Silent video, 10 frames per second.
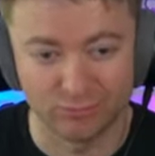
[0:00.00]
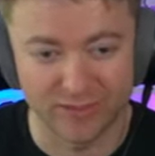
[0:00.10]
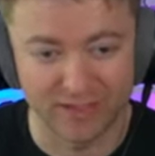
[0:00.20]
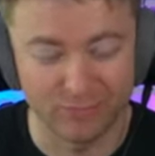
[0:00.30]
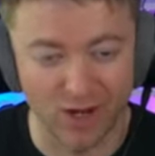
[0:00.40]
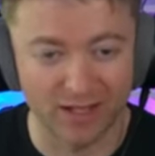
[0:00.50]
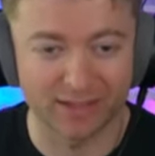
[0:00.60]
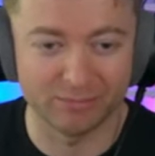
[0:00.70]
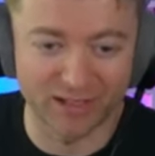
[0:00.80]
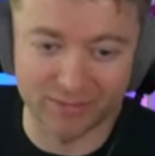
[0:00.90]
Team
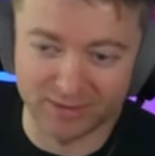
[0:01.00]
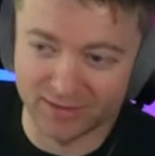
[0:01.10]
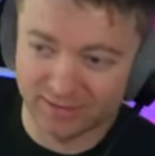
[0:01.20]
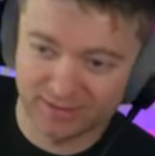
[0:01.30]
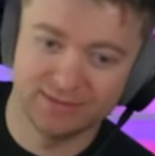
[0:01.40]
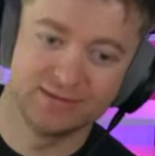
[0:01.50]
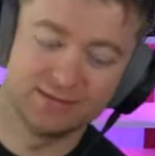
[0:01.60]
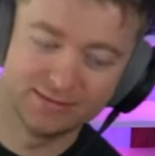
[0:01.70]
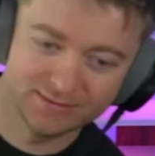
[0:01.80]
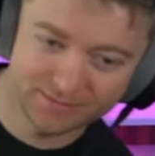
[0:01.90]
Rocket, baby.
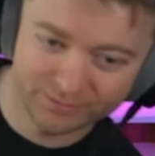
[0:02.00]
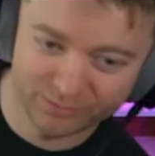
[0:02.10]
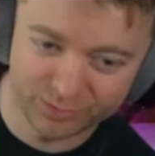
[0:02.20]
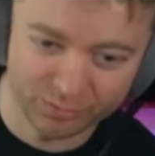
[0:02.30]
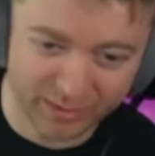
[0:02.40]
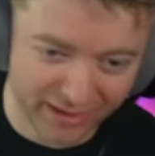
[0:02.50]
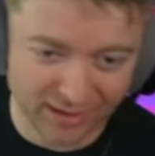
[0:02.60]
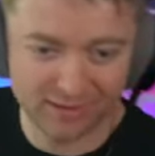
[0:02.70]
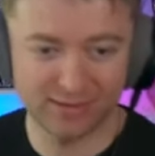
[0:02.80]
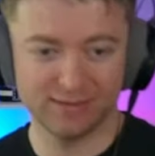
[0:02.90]

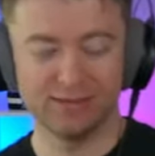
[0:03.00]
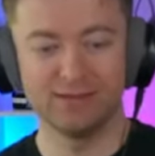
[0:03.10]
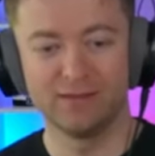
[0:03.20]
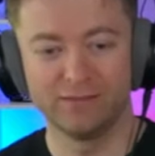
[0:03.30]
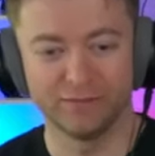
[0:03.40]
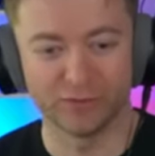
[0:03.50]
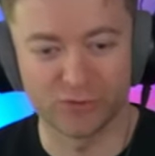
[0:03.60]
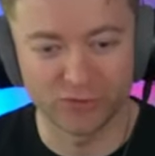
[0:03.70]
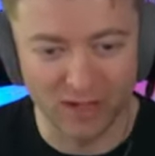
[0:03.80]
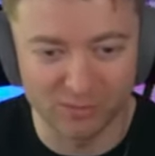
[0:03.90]
Prepare for
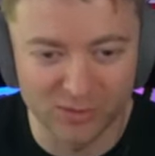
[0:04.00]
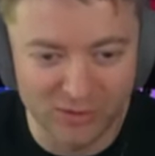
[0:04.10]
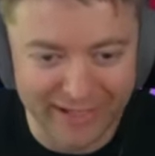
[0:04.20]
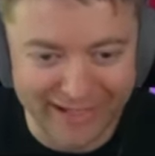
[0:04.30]
trouble